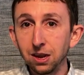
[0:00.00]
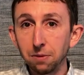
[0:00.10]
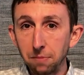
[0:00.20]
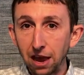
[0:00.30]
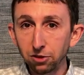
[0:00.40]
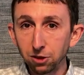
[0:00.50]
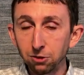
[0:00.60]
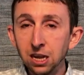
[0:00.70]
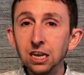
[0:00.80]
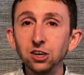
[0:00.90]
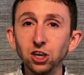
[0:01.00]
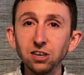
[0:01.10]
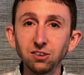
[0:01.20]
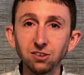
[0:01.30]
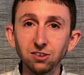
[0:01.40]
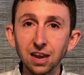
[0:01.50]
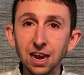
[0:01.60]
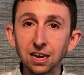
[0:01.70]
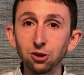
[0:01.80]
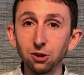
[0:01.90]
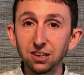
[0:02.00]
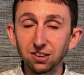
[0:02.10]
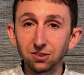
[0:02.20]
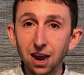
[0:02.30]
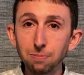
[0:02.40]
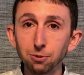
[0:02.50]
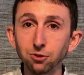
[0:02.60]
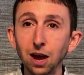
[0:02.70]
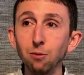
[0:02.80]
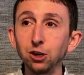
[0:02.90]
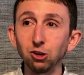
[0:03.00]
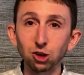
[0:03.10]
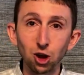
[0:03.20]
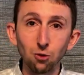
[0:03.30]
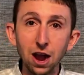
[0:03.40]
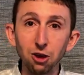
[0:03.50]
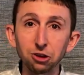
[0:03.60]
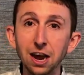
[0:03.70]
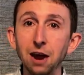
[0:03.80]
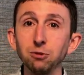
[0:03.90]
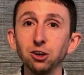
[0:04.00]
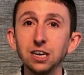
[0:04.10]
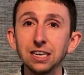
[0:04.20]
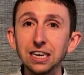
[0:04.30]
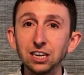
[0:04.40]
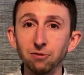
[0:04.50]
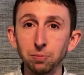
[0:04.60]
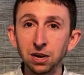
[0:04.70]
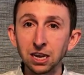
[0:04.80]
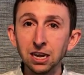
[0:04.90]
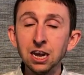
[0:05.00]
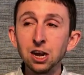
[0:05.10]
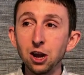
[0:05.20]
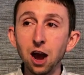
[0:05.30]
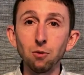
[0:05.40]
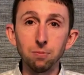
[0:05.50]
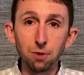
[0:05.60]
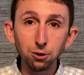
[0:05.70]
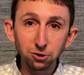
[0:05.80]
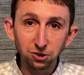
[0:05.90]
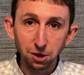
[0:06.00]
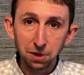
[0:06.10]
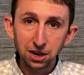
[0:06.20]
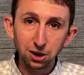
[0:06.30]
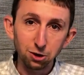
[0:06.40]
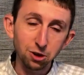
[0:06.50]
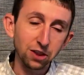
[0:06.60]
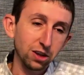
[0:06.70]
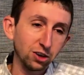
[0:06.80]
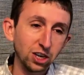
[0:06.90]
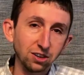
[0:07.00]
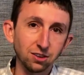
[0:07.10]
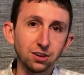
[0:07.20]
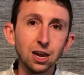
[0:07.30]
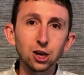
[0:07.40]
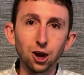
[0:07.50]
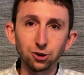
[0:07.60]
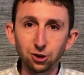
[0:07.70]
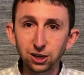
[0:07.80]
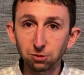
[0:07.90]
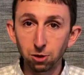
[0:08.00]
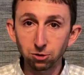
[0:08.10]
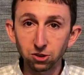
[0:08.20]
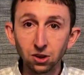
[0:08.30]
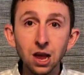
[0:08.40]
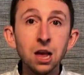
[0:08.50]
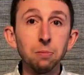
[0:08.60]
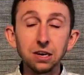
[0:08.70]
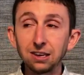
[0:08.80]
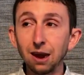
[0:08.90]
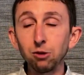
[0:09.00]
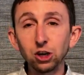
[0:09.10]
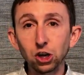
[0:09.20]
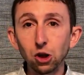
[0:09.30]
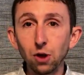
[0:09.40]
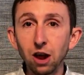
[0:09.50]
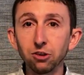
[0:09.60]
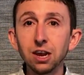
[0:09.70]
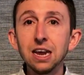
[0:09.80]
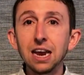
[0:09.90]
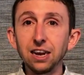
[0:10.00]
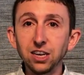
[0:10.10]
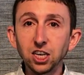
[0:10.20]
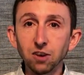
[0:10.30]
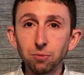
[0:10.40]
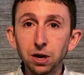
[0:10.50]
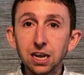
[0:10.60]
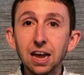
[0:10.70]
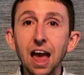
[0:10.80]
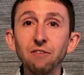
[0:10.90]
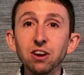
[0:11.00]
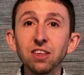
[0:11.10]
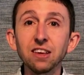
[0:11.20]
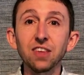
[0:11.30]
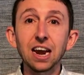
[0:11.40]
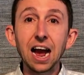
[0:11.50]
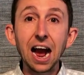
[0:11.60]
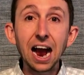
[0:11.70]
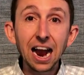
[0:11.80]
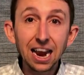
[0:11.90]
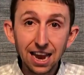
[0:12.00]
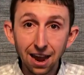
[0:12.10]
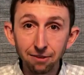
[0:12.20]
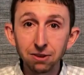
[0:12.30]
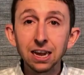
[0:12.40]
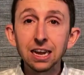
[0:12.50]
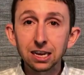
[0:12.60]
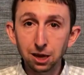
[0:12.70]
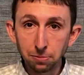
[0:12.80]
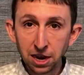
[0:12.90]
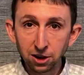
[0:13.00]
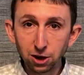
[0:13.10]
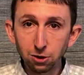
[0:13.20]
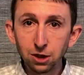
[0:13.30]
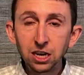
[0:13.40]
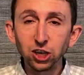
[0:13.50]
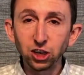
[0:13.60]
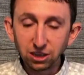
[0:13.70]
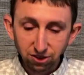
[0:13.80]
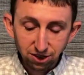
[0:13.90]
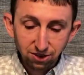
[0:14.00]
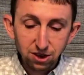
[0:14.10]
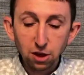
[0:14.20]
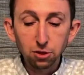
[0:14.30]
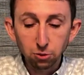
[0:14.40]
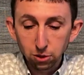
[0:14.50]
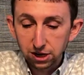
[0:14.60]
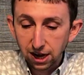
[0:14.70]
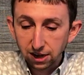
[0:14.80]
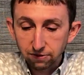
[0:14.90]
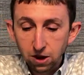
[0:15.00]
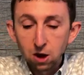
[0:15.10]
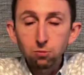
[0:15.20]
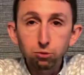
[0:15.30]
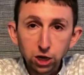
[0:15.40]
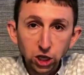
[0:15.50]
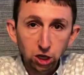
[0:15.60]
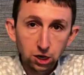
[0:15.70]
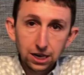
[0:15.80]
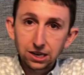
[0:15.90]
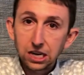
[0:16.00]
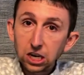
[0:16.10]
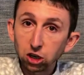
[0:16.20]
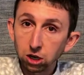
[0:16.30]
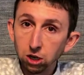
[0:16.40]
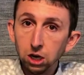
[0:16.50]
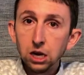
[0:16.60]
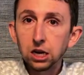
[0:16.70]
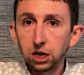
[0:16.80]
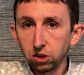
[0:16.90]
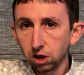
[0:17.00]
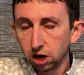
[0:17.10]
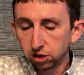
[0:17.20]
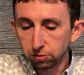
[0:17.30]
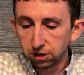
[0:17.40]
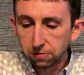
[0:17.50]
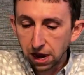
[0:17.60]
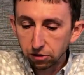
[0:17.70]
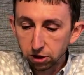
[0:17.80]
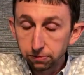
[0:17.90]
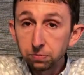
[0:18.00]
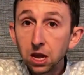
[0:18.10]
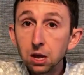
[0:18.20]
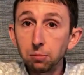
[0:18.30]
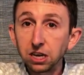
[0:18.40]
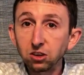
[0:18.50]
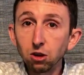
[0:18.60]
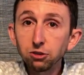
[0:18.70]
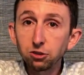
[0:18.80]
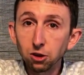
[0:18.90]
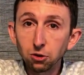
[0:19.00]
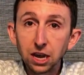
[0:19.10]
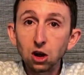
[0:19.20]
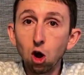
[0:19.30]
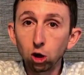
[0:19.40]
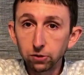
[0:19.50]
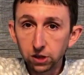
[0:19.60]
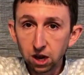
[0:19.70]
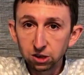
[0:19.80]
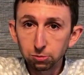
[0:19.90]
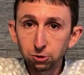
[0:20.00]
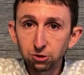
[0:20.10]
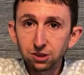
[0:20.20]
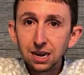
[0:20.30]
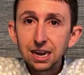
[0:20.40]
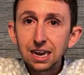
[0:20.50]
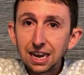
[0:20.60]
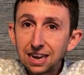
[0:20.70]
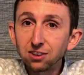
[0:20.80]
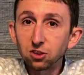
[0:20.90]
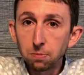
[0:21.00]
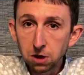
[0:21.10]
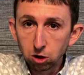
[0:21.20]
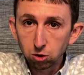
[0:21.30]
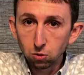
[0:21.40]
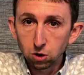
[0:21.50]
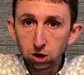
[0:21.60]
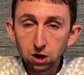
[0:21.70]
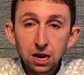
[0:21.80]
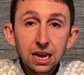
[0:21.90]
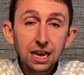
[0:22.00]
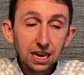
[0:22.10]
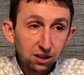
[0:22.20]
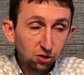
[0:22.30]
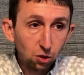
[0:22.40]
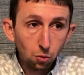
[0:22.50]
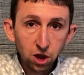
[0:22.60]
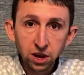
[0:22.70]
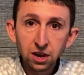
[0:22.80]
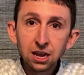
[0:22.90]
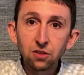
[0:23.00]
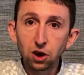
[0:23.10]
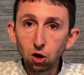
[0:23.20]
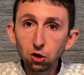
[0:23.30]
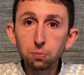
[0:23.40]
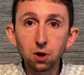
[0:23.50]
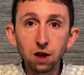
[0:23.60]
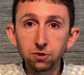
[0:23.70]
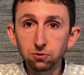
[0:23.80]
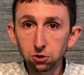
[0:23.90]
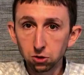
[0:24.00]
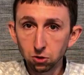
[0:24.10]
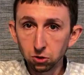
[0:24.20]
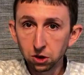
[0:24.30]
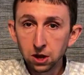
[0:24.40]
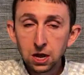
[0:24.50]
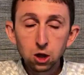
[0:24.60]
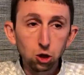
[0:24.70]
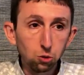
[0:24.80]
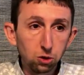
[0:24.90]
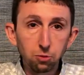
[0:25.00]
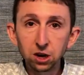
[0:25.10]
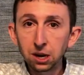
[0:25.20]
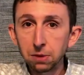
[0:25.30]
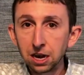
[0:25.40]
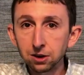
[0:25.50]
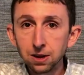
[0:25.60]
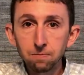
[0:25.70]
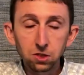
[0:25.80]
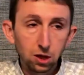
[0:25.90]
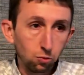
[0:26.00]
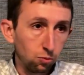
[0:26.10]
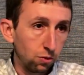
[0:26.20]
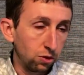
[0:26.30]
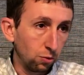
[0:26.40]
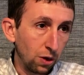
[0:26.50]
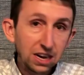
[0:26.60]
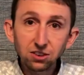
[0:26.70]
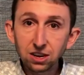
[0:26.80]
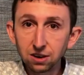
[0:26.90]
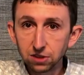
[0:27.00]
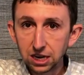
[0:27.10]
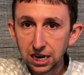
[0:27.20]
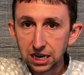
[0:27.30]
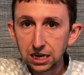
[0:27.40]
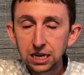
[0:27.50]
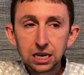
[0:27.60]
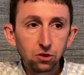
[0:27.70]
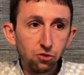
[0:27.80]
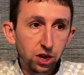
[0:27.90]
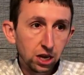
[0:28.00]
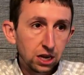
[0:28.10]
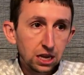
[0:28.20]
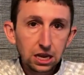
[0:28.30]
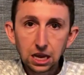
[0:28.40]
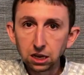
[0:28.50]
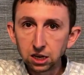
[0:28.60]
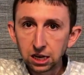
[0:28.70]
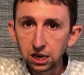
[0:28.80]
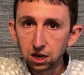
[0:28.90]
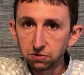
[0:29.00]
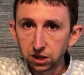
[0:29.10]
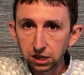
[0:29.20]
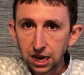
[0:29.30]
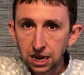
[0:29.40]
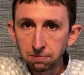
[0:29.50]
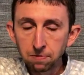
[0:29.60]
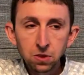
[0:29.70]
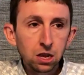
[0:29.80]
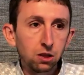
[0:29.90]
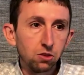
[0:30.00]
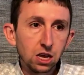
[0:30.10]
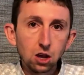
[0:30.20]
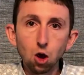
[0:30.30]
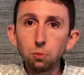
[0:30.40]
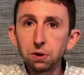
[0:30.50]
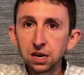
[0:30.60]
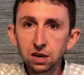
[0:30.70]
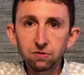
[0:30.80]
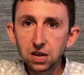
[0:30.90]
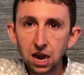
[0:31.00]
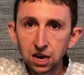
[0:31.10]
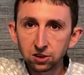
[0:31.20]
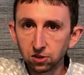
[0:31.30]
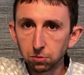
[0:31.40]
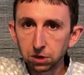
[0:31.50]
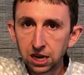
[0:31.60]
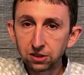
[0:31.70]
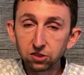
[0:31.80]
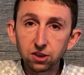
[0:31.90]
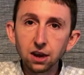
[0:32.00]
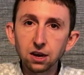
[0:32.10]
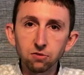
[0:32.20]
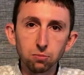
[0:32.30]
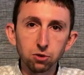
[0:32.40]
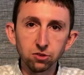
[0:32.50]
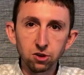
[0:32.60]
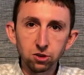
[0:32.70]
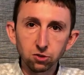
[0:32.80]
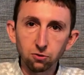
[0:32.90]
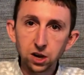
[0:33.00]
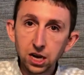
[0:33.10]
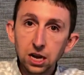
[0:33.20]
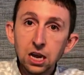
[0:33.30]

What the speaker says: Matthew, Jesus is saying to his disciples, I want you to go out and I want you to teach everybody not what Moses commanded you, not that Jesus contradicts Moses, but he says, I want you to go out and teach everybody everything that I have commanded you. Jesus is the authoritative preacher and teacher in the Gospel of Matthew, but he's also, in all of the Gospels, he is the miracle worker. He is the one that all the prophets foretold who would bring about the raising of the dead, the healing of the lame, the opening of the eyes of the blind, the setting of the prisoners free.